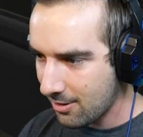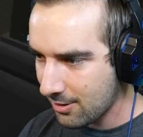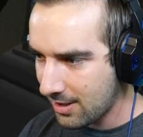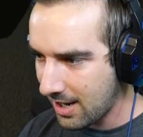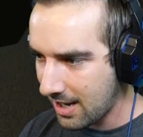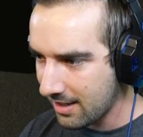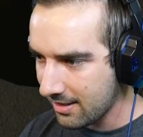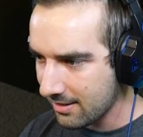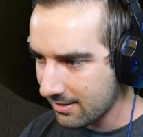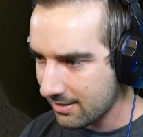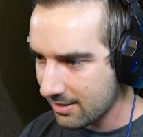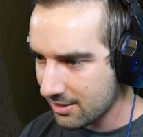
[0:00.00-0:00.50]

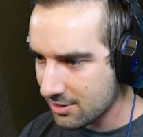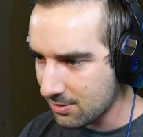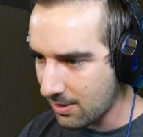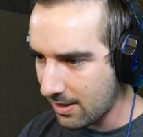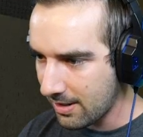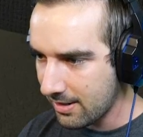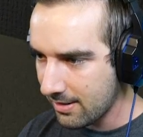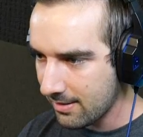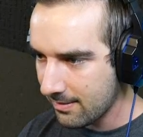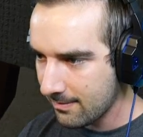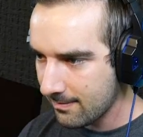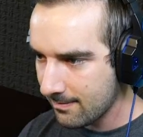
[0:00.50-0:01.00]
Okay, let's
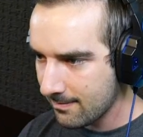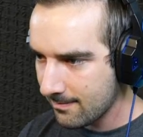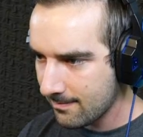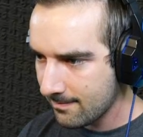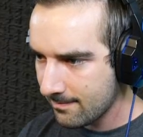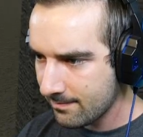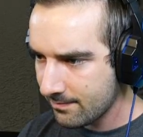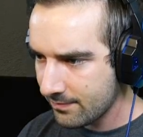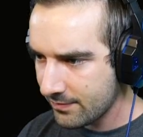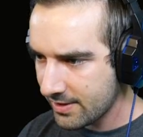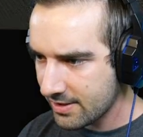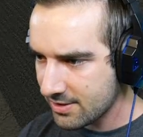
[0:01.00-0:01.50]
run.
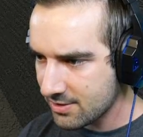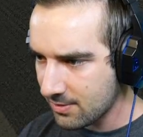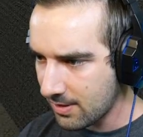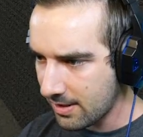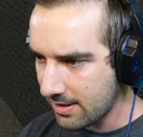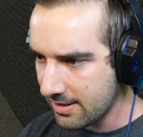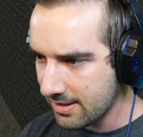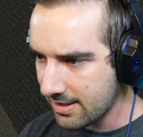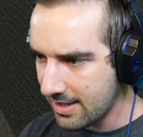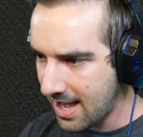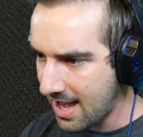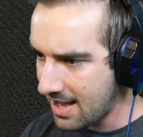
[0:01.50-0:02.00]
Let's
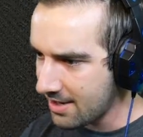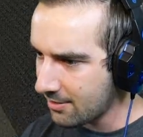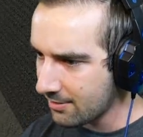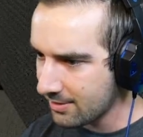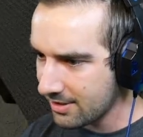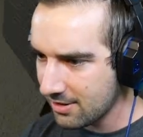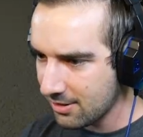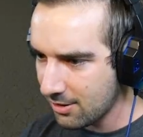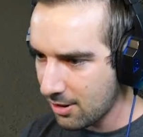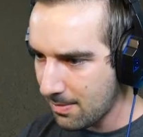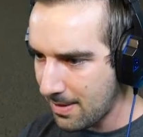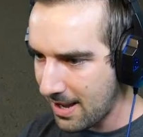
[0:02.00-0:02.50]
run. Yeah, I don't
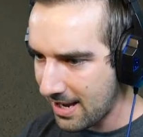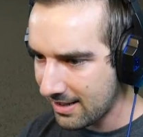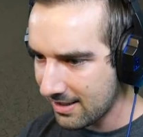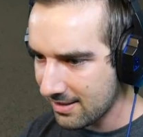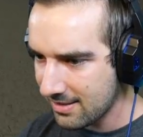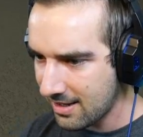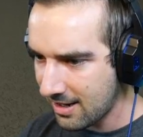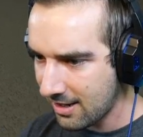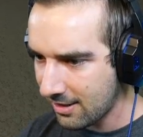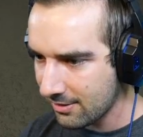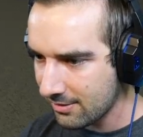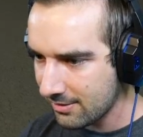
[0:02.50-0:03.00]
need to go back
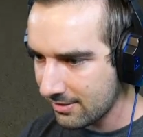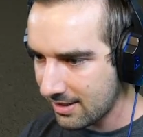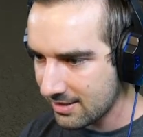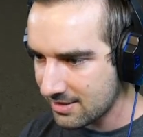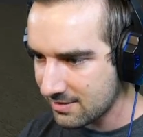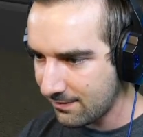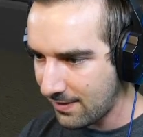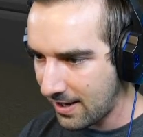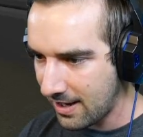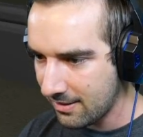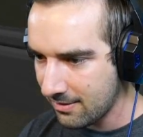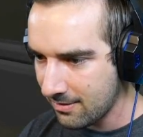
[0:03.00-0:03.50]
in there.
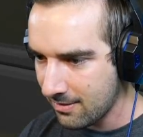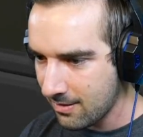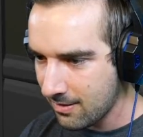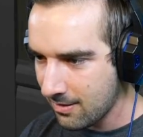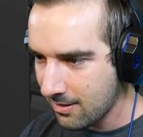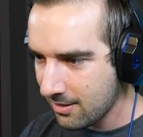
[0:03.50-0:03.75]
That's fine.